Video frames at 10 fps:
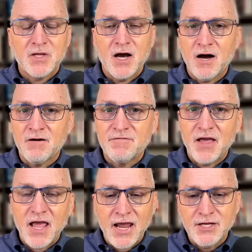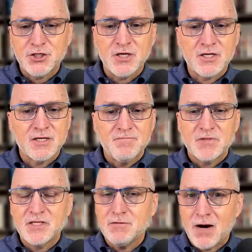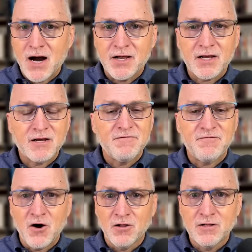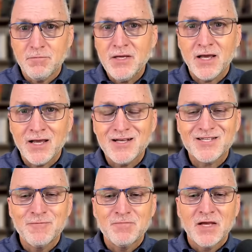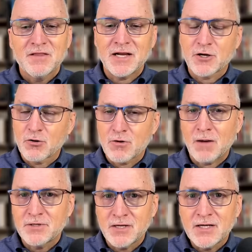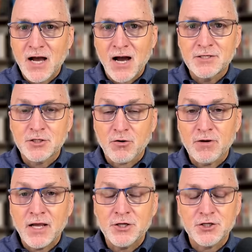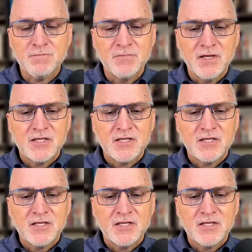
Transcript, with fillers: of ancient demonic fallen beings that corrupted God's creation.